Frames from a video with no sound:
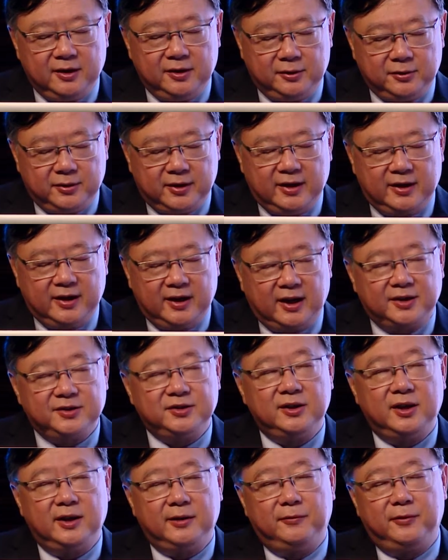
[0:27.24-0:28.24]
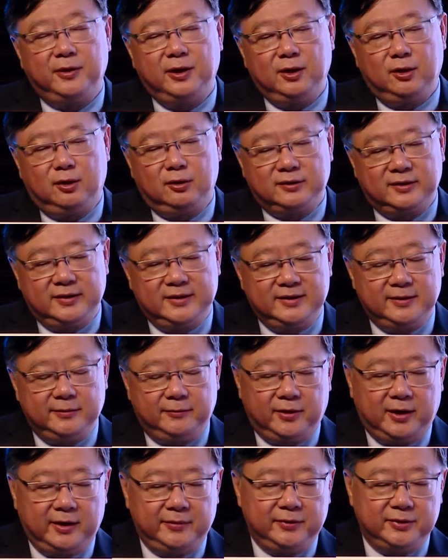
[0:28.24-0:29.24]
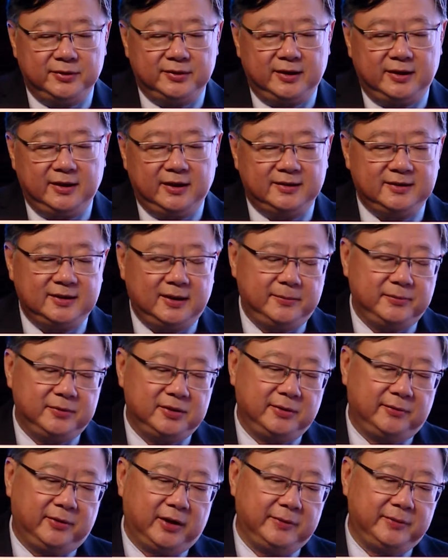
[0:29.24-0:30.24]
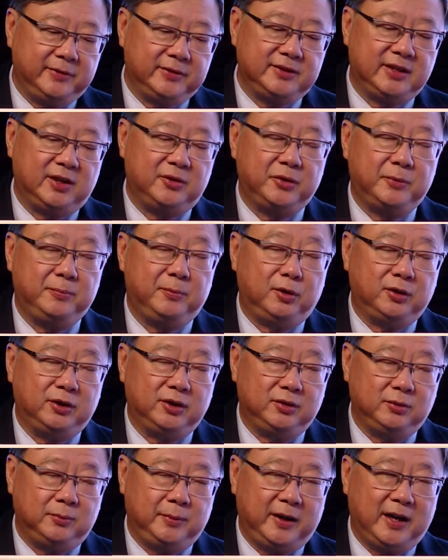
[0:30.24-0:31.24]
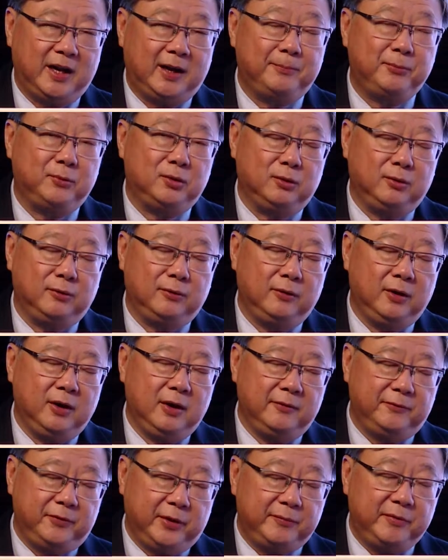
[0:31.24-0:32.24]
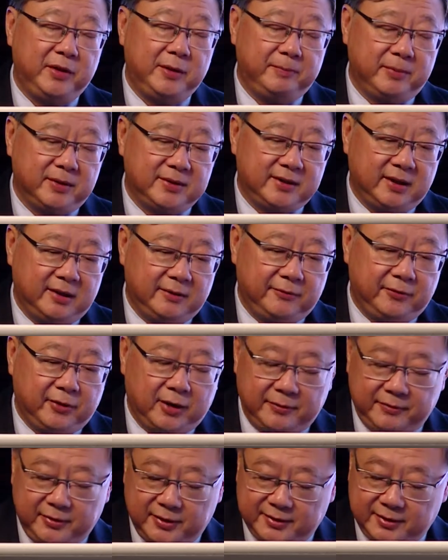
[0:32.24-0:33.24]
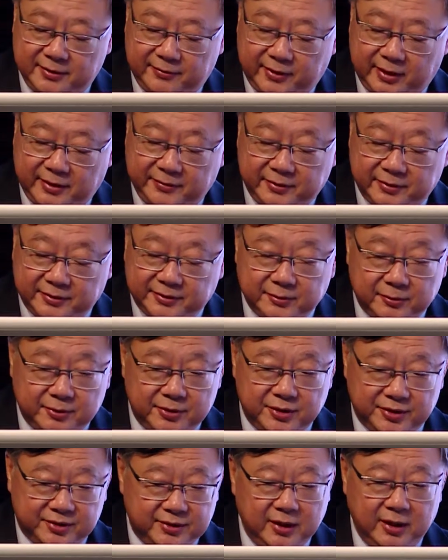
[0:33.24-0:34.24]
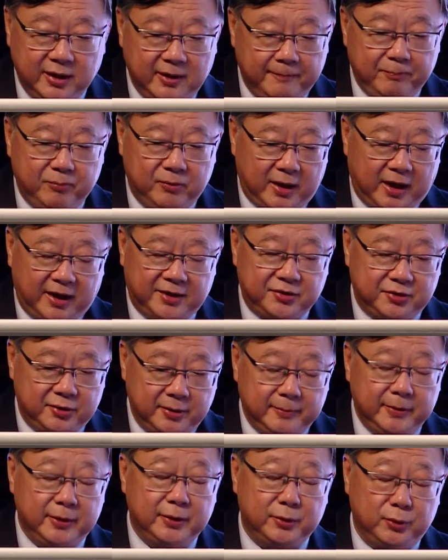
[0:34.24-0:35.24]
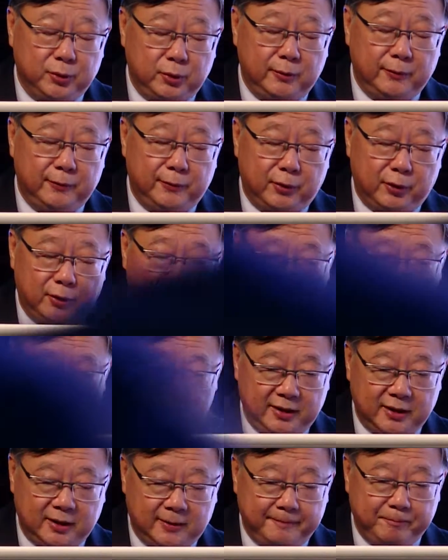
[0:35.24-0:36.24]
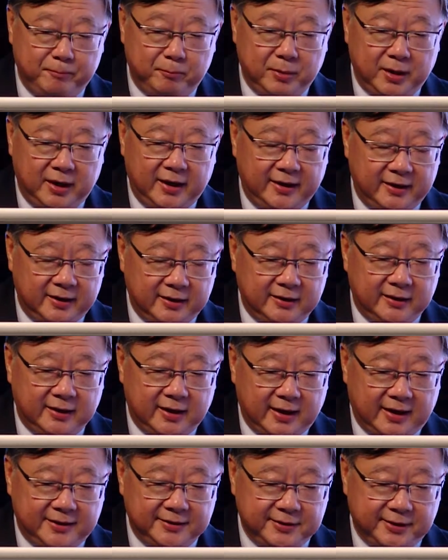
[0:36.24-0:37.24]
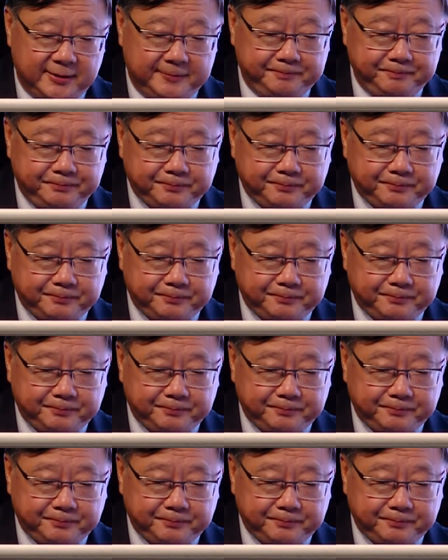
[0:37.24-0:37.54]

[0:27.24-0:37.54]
you can actually have very long-term survivals, and there are some survivals now reported to be up to 50% 5-year survivals, which is extremely good for a malignant cancer.